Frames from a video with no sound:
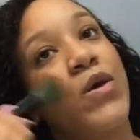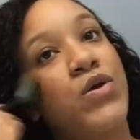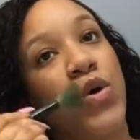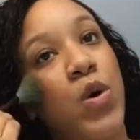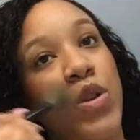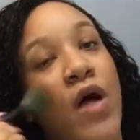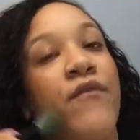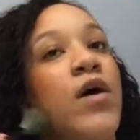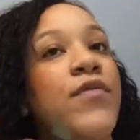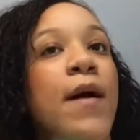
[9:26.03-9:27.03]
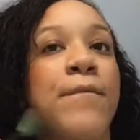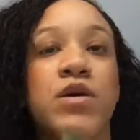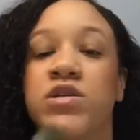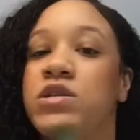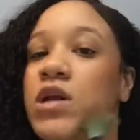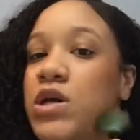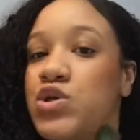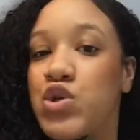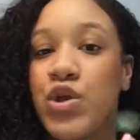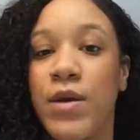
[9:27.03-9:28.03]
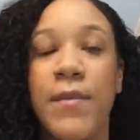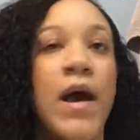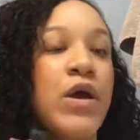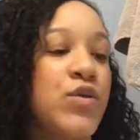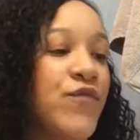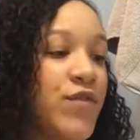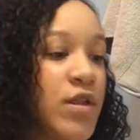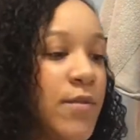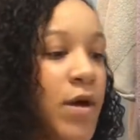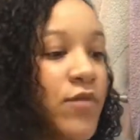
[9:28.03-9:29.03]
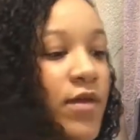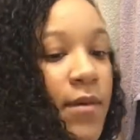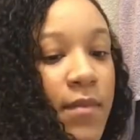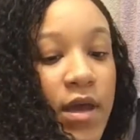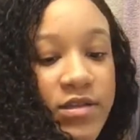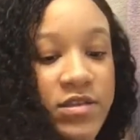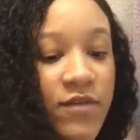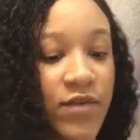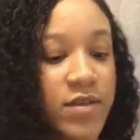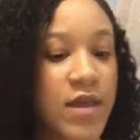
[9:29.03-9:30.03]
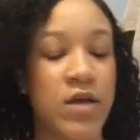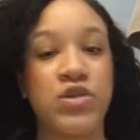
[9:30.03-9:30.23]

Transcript: you know, love on that person and show them how you feel about them and stuff like that.